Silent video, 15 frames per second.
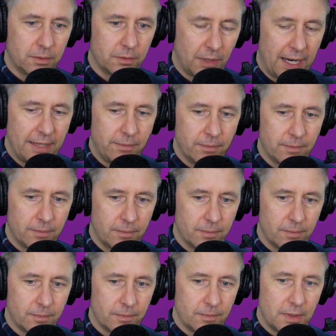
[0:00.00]
right?
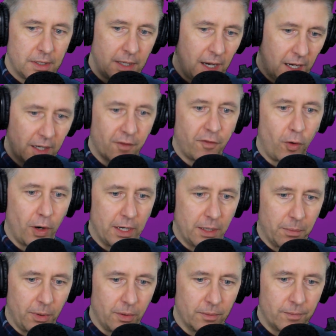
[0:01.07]

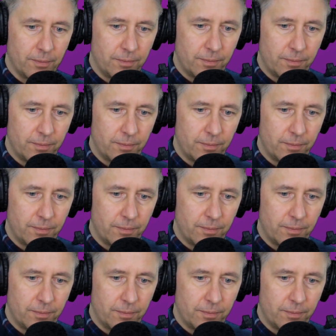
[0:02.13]
Unavoidable,